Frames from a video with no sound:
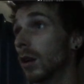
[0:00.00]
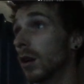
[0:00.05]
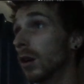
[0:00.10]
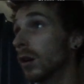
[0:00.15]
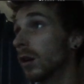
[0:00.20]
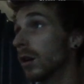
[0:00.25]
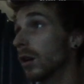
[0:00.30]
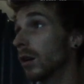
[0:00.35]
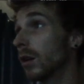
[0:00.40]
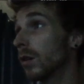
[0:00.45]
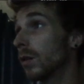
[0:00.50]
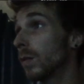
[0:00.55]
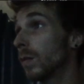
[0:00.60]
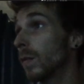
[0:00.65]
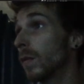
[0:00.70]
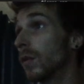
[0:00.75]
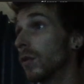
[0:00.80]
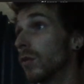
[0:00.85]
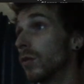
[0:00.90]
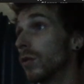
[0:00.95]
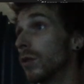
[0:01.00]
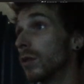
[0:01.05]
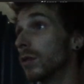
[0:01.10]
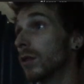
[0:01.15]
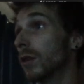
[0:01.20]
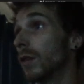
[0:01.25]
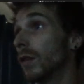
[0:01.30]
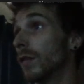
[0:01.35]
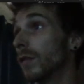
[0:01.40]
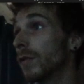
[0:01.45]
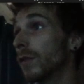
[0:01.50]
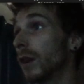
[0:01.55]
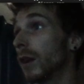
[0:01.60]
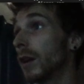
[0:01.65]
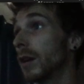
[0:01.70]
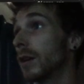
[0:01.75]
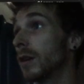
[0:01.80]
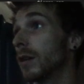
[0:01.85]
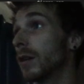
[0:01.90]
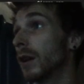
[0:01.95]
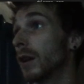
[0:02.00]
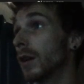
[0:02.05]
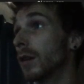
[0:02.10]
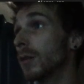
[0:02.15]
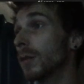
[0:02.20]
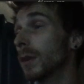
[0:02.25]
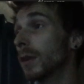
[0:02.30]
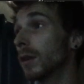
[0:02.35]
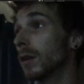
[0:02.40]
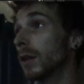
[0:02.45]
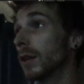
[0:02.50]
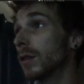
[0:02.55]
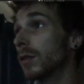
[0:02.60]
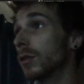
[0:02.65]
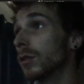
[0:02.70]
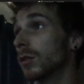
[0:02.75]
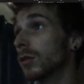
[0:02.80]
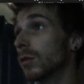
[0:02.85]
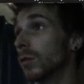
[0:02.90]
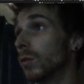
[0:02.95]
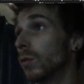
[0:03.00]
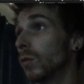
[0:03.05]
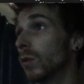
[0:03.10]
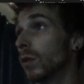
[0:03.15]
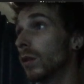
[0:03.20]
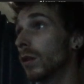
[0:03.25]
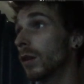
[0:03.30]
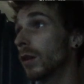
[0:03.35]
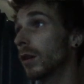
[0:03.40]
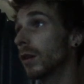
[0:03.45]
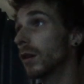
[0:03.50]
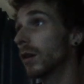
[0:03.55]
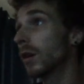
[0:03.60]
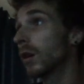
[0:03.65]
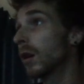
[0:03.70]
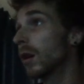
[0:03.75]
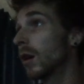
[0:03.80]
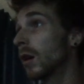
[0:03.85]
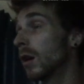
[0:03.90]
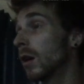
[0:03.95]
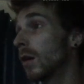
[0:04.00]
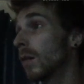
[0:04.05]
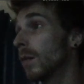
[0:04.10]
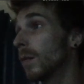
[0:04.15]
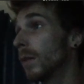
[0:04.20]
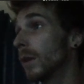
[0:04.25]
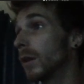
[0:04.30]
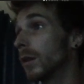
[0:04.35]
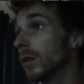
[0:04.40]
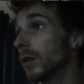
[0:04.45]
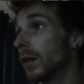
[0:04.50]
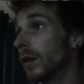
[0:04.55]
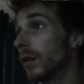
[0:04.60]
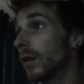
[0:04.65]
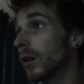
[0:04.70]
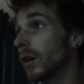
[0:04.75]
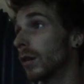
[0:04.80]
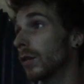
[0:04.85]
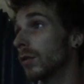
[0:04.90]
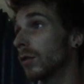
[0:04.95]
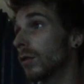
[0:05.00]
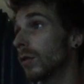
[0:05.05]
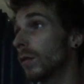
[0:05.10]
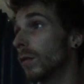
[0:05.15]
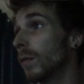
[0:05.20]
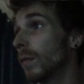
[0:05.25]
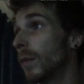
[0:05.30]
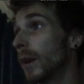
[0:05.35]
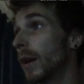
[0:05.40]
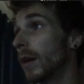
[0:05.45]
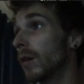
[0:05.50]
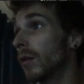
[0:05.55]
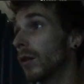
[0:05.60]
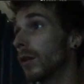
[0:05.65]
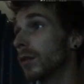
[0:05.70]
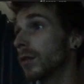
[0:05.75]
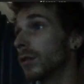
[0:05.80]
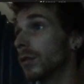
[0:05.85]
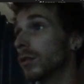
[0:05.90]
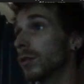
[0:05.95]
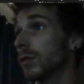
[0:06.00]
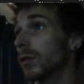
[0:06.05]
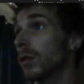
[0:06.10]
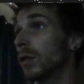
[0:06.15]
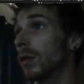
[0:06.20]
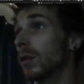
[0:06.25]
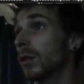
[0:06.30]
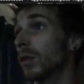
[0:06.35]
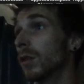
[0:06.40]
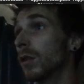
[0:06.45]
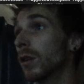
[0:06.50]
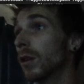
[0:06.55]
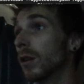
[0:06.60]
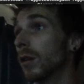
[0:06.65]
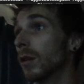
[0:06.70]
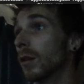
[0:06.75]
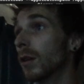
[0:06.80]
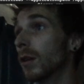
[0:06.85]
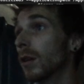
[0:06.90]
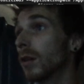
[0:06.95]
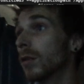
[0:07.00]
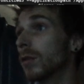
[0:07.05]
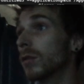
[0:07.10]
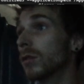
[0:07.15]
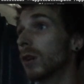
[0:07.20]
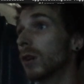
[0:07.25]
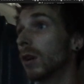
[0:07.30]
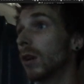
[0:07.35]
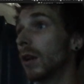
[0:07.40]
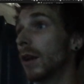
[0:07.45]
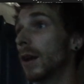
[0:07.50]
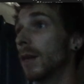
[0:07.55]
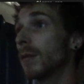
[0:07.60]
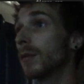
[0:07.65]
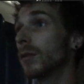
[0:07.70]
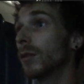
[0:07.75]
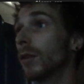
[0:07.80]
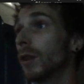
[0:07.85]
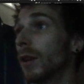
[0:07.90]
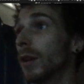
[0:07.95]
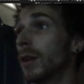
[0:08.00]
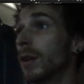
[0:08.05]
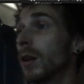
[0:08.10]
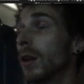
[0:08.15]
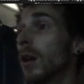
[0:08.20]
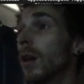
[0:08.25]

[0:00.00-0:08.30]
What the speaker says: Got to do this on the fly here. I expected that just to work. But okay, so macOS install apps, okay?